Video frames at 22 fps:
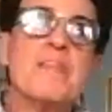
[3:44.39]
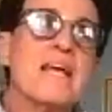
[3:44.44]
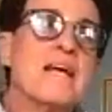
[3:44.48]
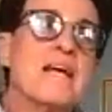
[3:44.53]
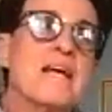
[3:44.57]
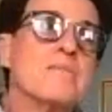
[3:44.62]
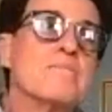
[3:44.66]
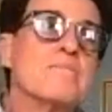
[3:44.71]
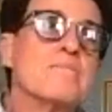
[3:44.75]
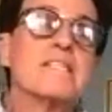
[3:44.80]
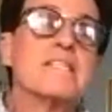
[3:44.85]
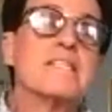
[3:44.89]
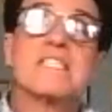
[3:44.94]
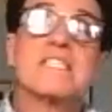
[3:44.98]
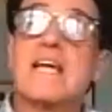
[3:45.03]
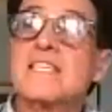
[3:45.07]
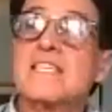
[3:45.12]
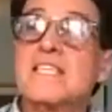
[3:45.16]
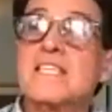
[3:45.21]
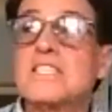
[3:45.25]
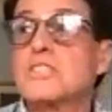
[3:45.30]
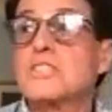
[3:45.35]
my son
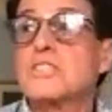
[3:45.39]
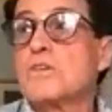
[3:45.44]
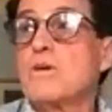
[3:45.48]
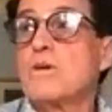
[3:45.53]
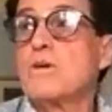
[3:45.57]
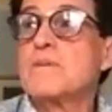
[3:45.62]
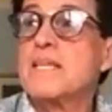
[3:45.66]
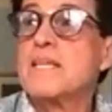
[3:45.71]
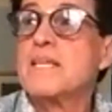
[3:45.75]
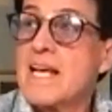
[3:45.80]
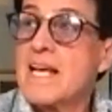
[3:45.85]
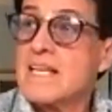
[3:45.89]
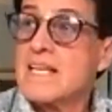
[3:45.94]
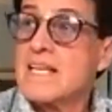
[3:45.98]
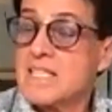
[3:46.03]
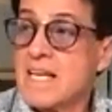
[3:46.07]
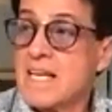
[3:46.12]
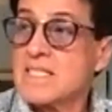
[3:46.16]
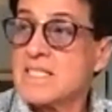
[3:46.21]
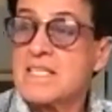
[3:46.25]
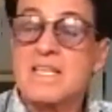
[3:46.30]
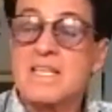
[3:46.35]
just told me
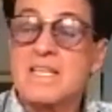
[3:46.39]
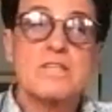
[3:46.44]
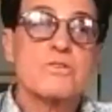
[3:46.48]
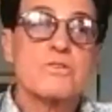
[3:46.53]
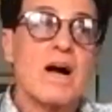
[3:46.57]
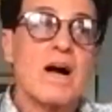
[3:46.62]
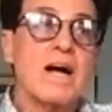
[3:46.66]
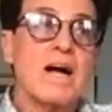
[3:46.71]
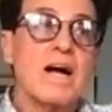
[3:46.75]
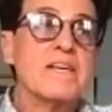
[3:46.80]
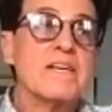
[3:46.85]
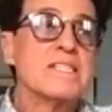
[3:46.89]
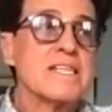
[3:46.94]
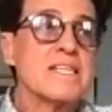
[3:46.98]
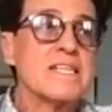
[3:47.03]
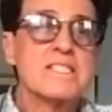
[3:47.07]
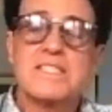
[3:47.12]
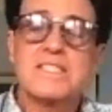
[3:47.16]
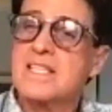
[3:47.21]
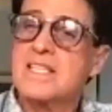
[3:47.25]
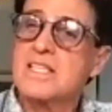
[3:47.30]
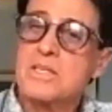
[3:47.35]
yesterday driving, he says,
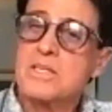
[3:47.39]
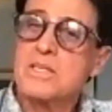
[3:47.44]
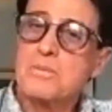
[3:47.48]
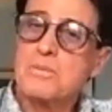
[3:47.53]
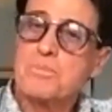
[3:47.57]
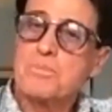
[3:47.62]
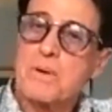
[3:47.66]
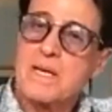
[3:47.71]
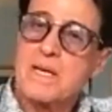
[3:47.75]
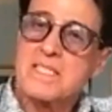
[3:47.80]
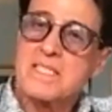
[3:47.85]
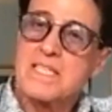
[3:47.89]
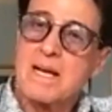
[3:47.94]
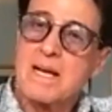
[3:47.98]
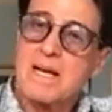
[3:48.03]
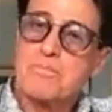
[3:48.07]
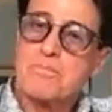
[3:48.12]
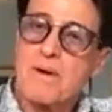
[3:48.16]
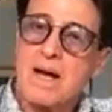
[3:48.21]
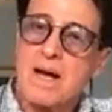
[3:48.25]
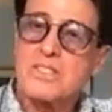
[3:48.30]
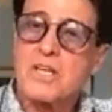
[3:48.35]
did you put a
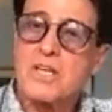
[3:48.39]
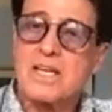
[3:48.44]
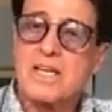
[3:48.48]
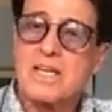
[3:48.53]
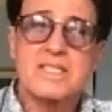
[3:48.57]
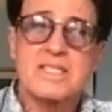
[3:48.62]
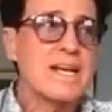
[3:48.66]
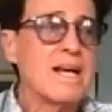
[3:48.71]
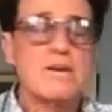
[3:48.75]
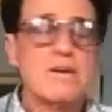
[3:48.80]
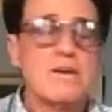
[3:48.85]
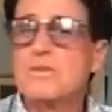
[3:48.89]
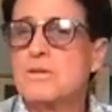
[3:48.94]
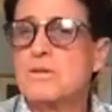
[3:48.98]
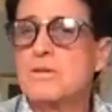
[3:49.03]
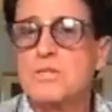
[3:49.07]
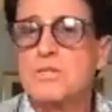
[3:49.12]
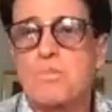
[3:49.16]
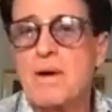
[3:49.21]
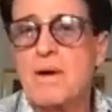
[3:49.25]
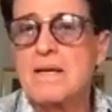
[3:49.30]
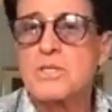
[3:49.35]
bronzer? I said, I don't use
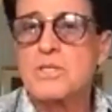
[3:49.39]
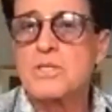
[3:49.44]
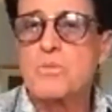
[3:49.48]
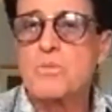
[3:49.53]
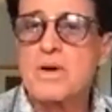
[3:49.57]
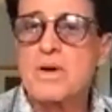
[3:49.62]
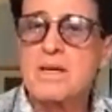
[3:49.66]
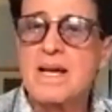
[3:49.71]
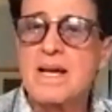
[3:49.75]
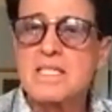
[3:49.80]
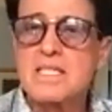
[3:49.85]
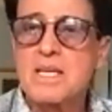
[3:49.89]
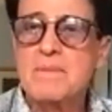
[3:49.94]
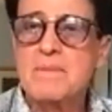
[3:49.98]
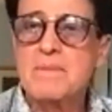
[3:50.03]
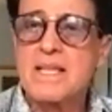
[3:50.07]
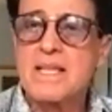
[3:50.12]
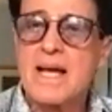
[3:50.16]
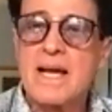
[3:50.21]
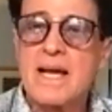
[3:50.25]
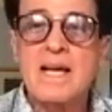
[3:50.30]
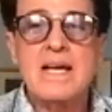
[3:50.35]
bronzer. Why are you asking me
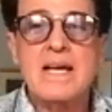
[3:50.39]
that?